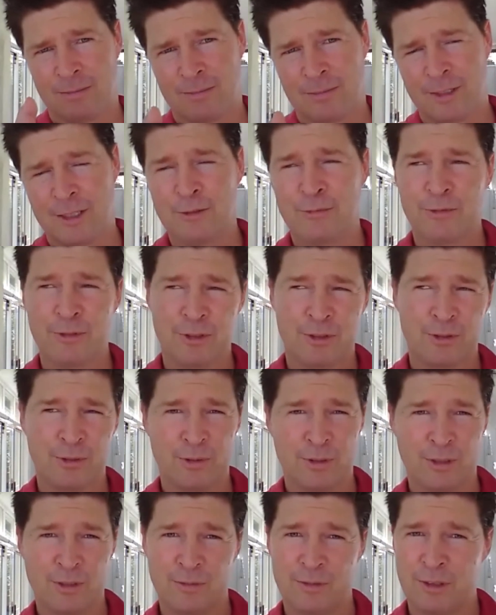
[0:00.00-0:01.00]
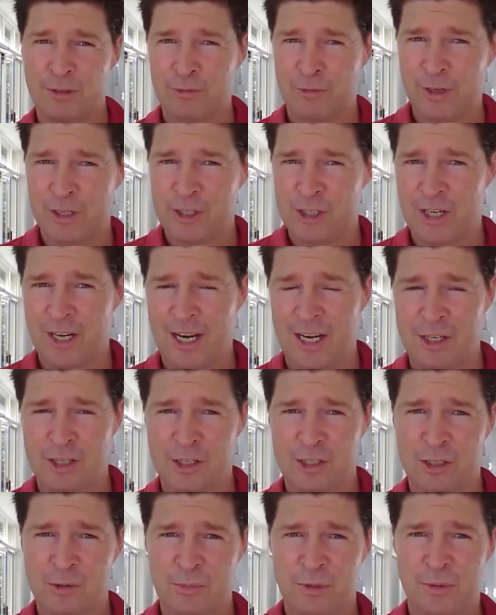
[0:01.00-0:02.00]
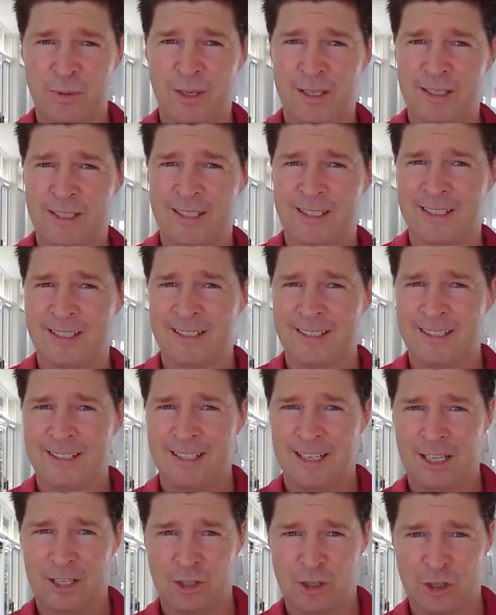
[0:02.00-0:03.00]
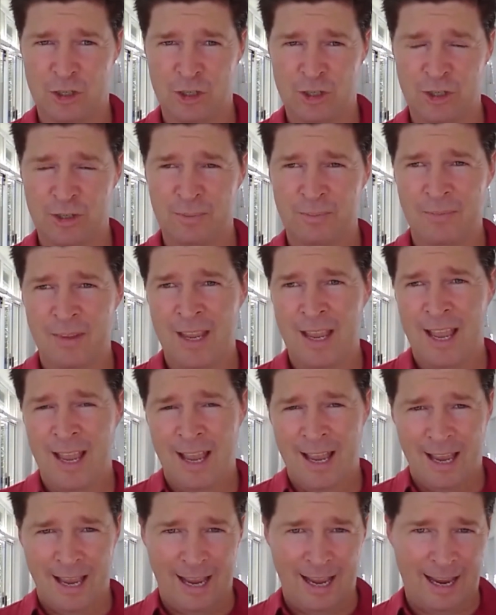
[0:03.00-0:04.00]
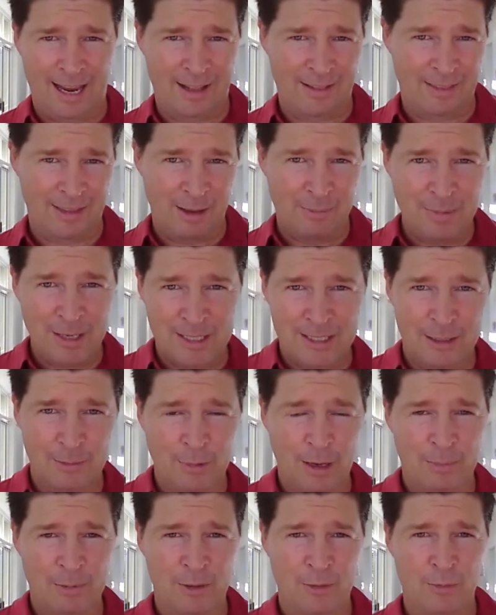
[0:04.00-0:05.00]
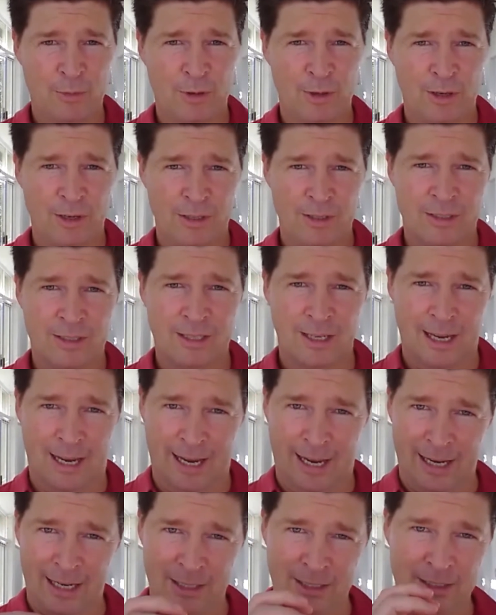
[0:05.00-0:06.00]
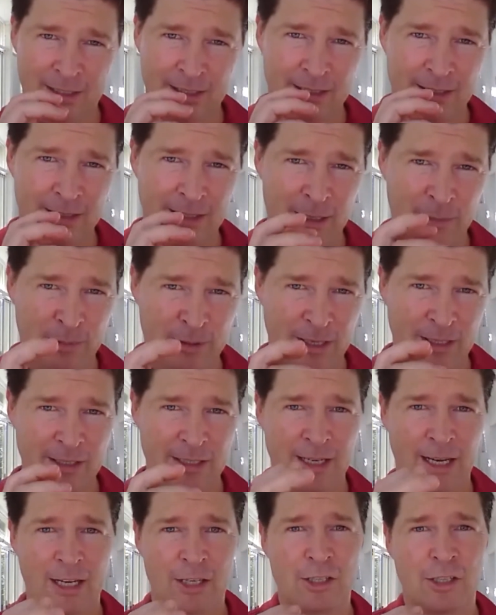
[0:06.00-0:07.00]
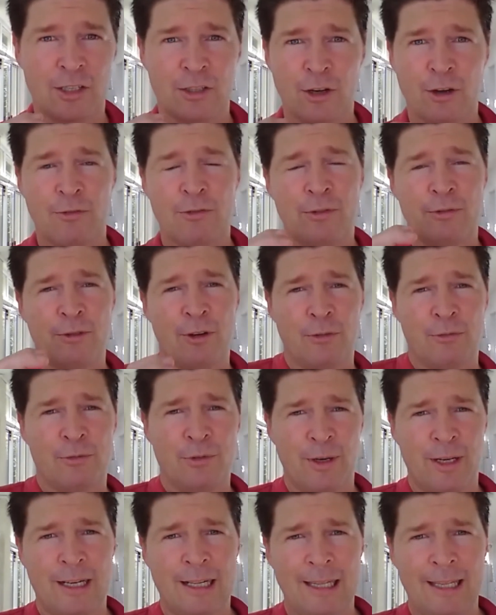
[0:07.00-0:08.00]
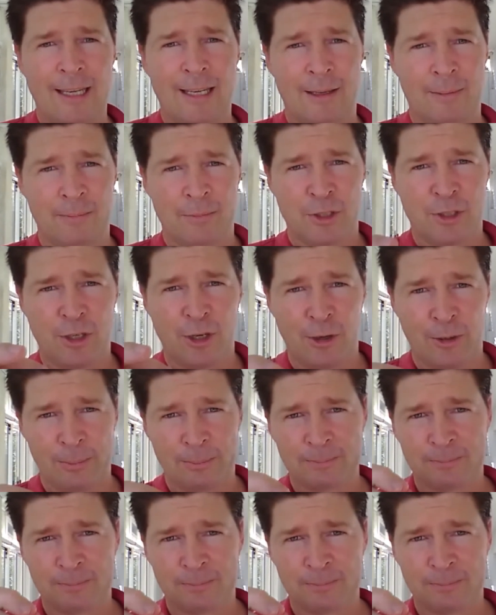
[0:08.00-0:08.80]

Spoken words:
different sorts of differentiations between S and Sh, and they mix them up in words and their pronunciation is often not very clear. So